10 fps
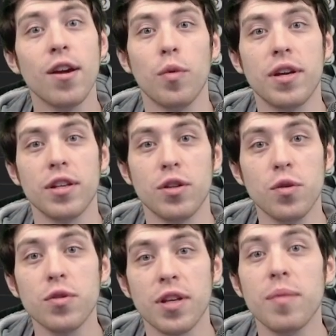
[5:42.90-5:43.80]
we can
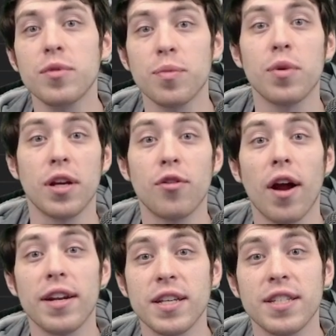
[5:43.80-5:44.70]
use him to put a
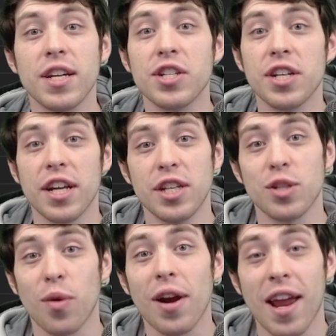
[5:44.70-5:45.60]
Grinding Station
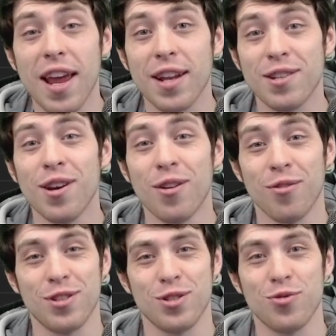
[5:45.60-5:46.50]
into our hand,
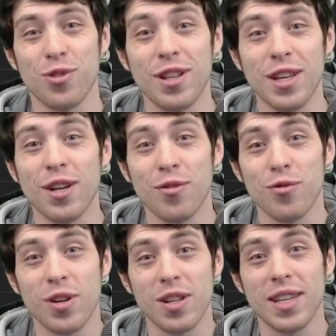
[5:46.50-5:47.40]
which is really,
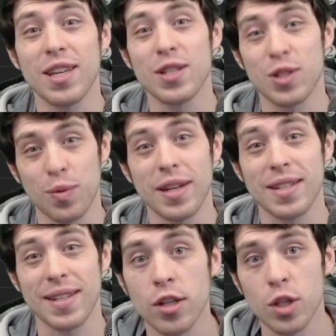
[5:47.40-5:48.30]
really
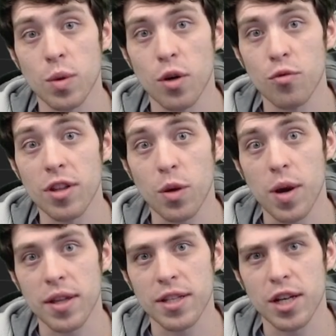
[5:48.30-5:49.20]
sweet. Just want to really
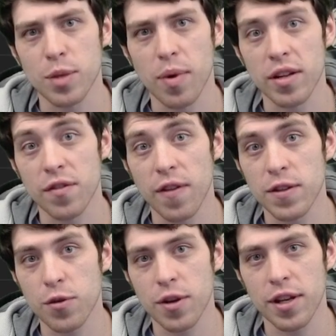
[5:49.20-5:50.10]
quickly touch upon
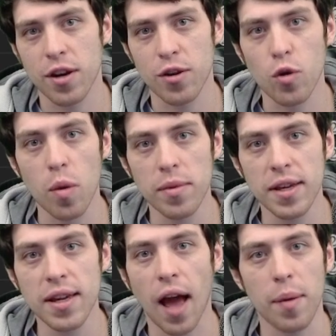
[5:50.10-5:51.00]
Defense Grid here.
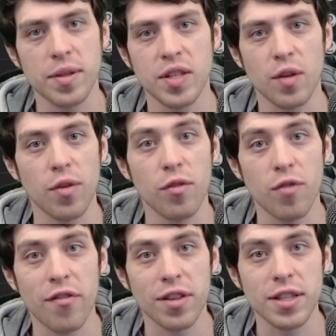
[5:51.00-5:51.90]
Normally, I would say run
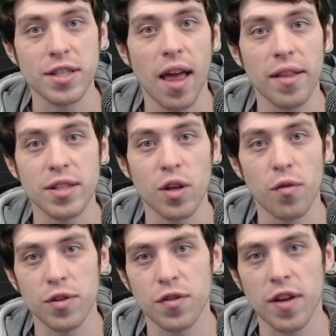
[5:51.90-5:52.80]
Revel in Silence
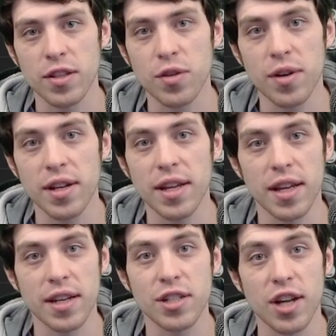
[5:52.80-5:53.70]
over Defense Grid
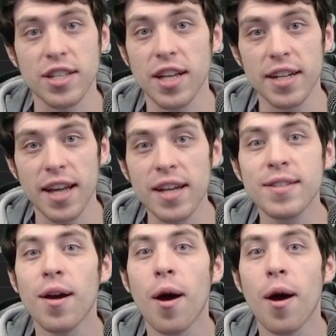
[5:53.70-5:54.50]
in Jeskai decks,